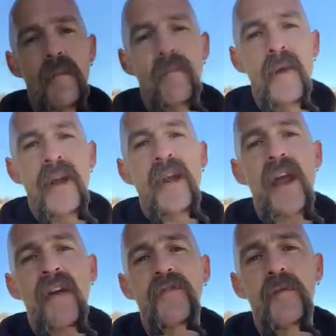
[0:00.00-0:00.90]
Minute
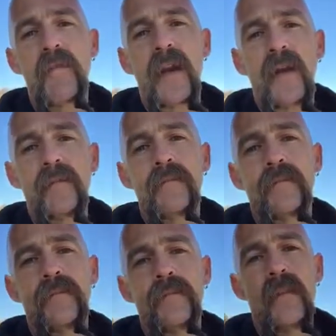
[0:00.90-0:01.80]
after minute,
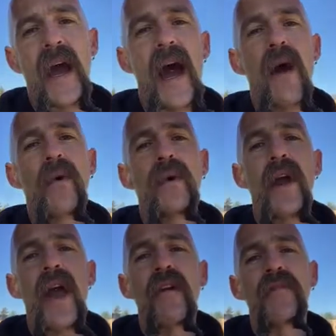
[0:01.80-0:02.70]

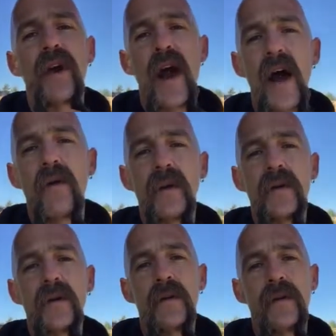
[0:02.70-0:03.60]
hour after
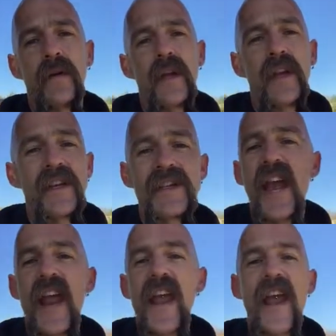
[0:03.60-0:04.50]
hour,
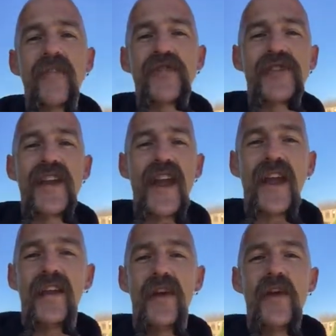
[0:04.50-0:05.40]
day after
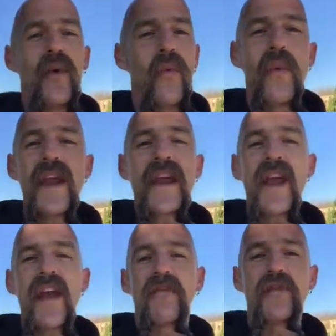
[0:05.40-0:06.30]
day,
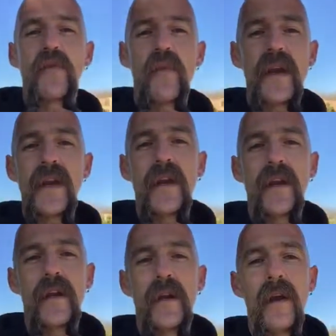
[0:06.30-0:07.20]
week after week,
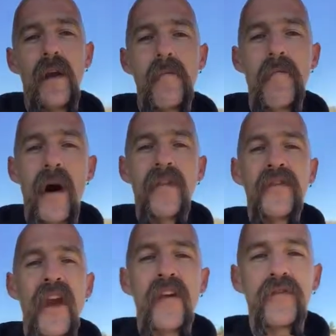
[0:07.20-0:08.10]

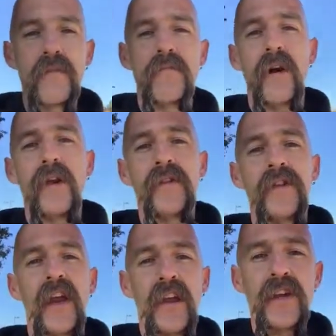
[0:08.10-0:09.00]
month after
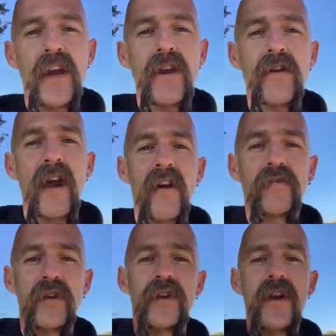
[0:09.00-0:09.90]
month, and year
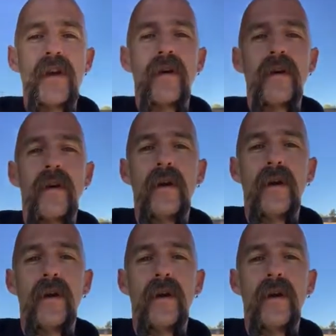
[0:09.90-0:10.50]
after year,